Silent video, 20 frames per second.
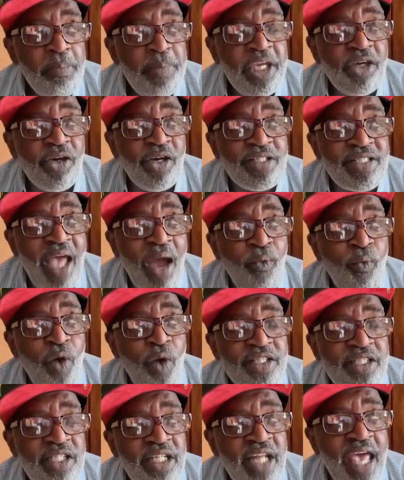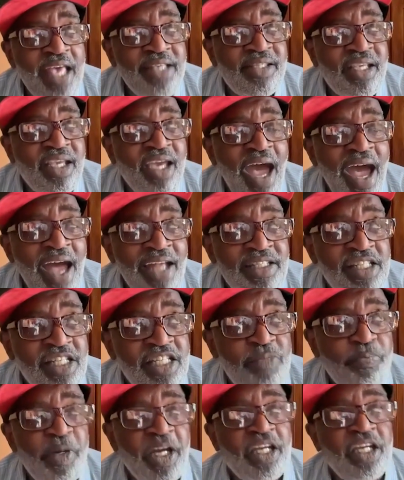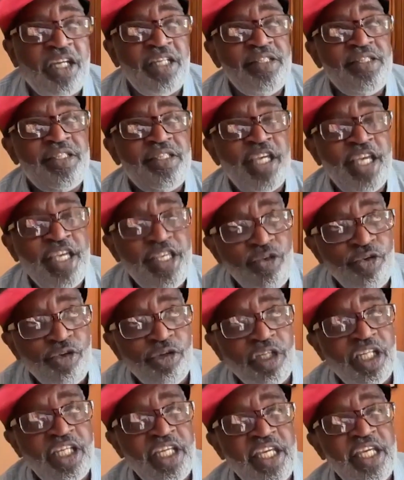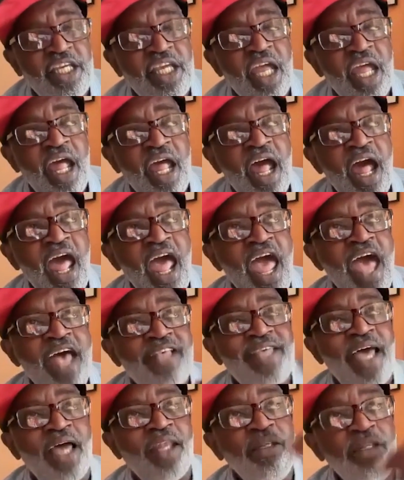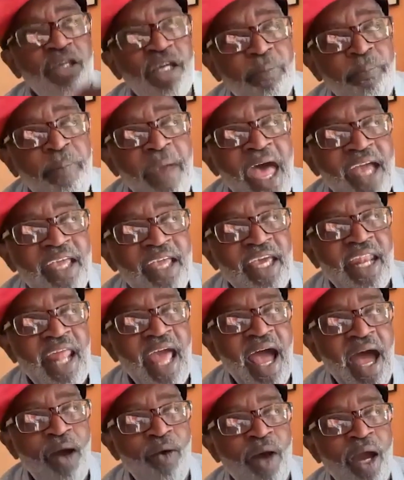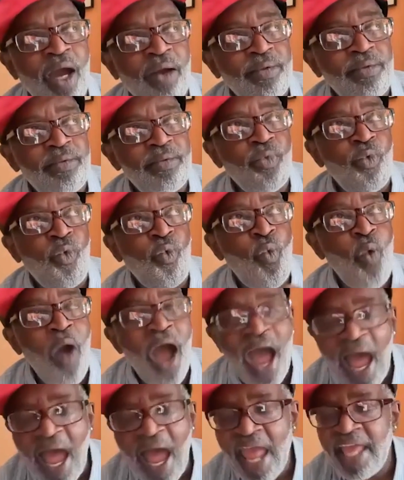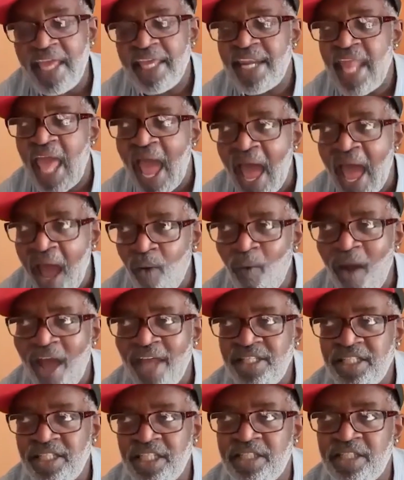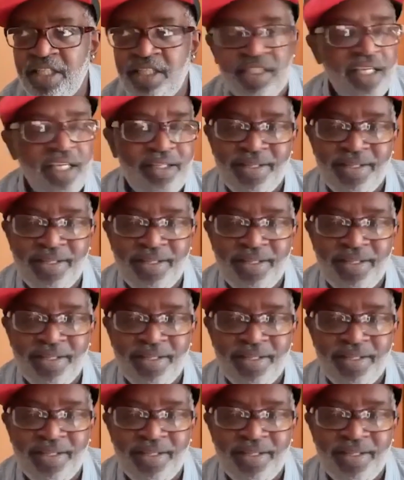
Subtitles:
because I wasn't as conscious, but continually as I look back at why and how I did the thing.